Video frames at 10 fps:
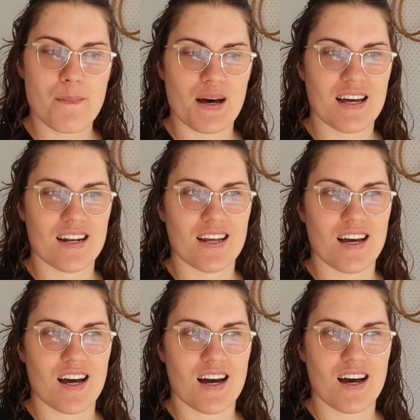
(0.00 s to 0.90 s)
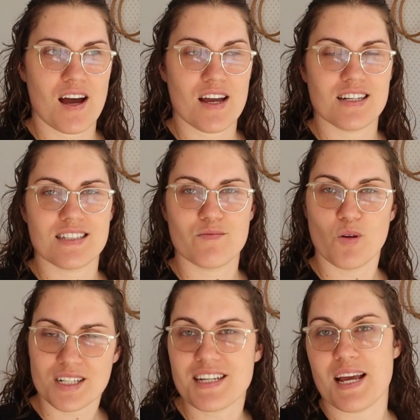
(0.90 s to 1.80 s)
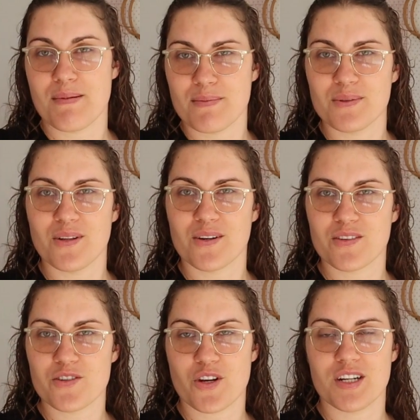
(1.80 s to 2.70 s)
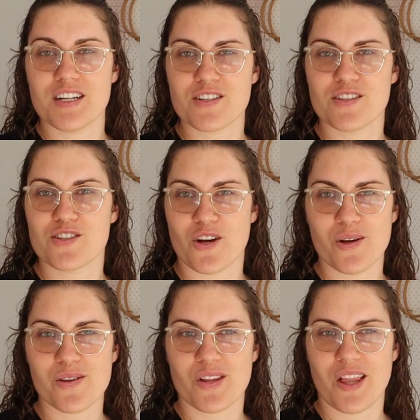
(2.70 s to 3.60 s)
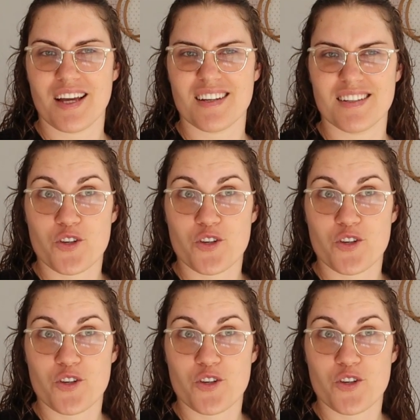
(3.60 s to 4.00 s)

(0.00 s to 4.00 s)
but I want to take people along the journey just to show you that, like,